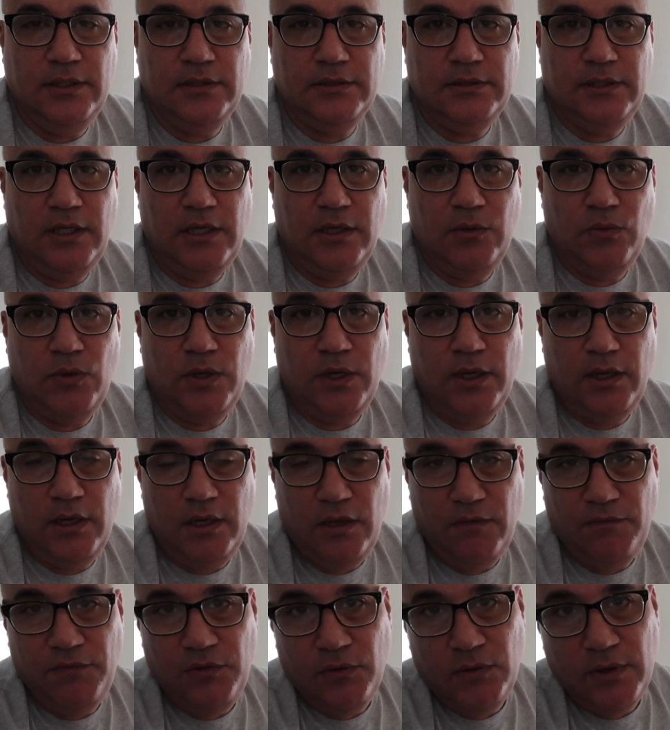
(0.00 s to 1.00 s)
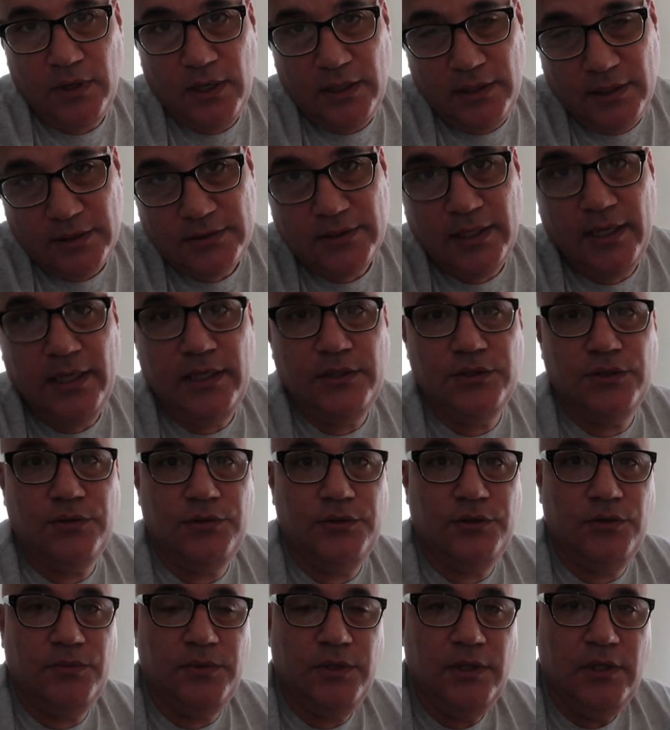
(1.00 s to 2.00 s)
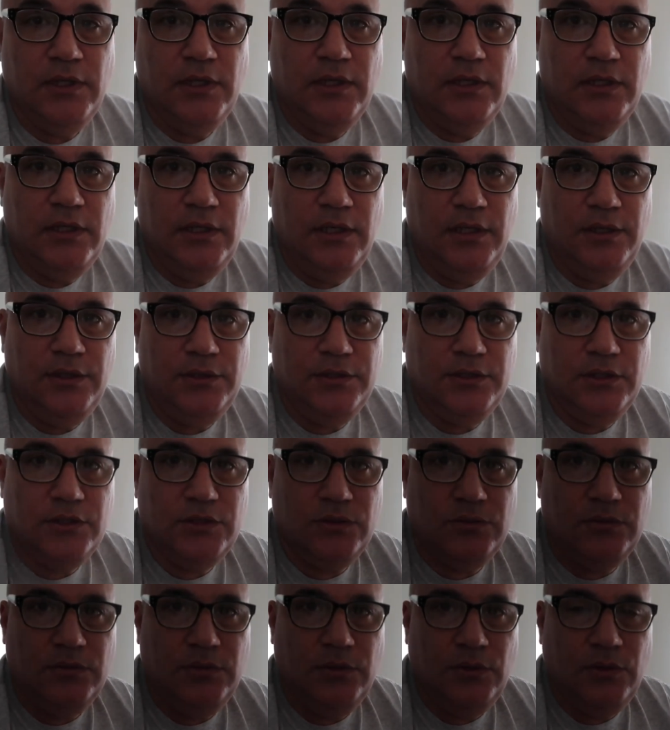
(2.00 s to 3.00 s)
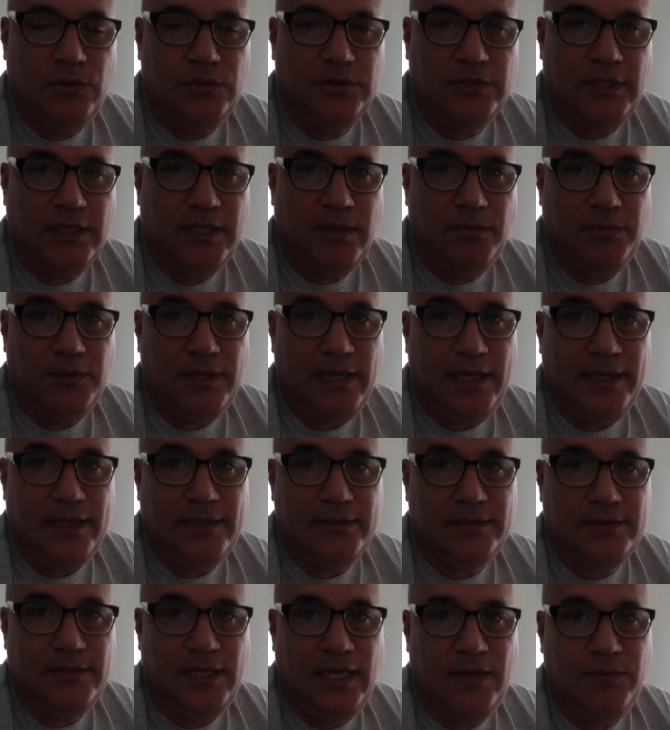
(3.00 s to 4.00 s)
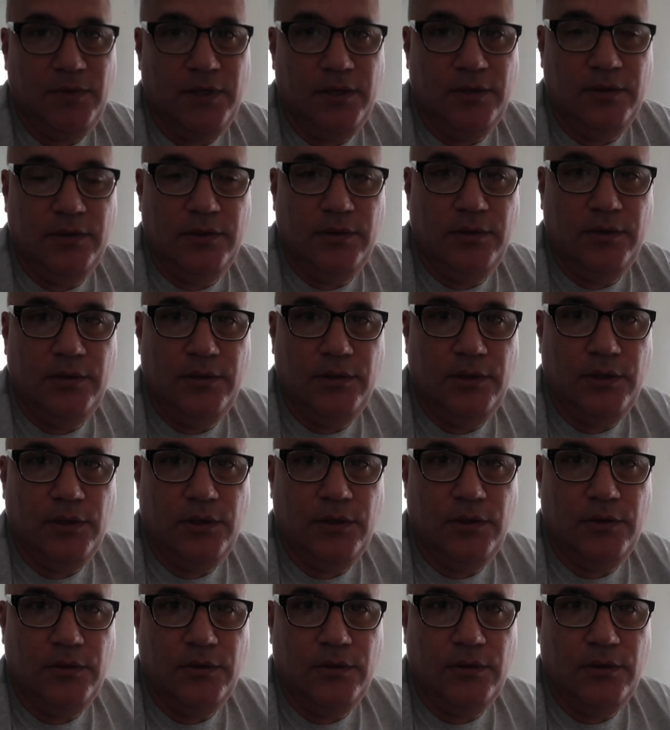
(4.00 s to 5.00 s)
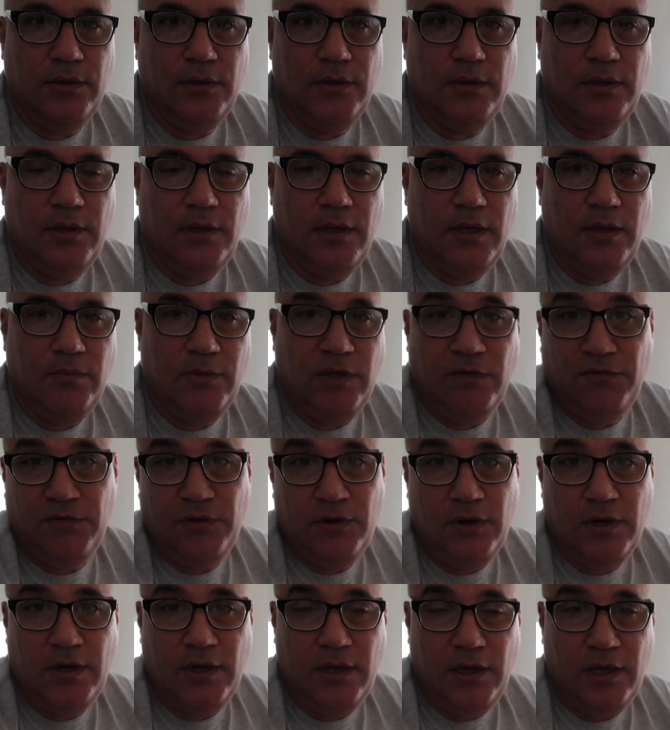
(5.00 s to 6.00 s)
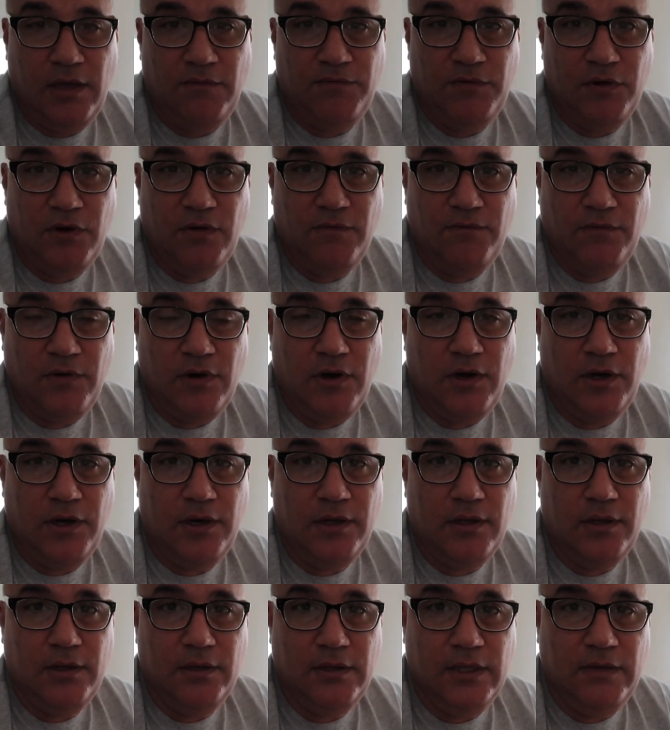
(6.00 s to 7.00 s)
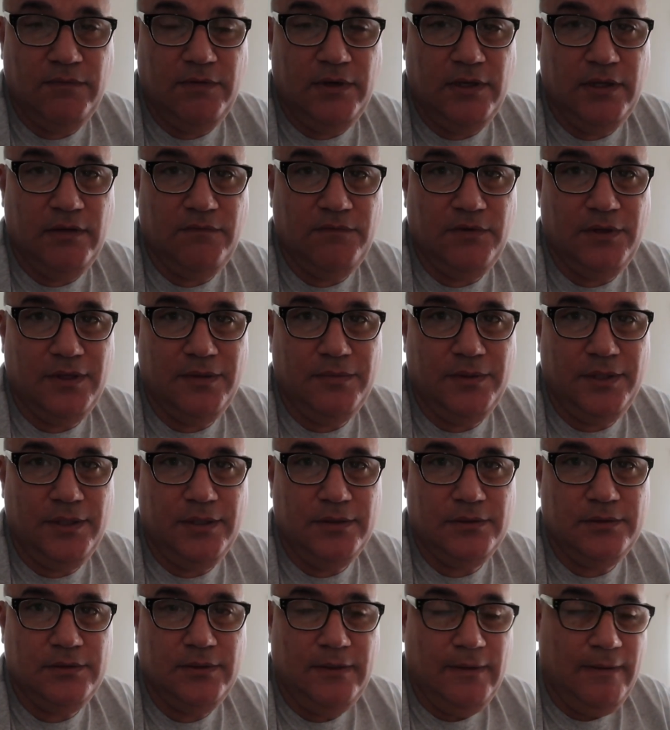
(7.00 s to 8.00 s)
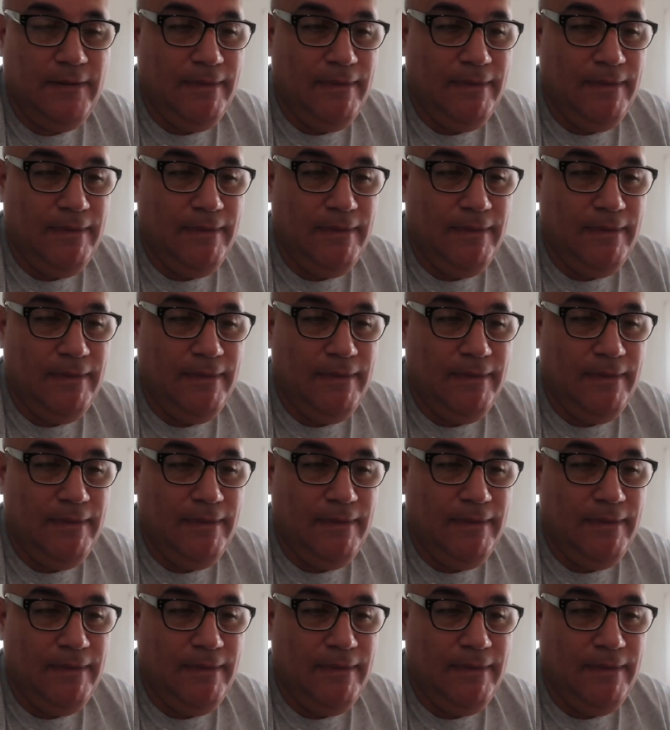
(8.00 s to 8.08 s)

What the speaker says: say what if you were in this age group. He just it was like a blanket statement. If you're a foreigner living in the Philippines,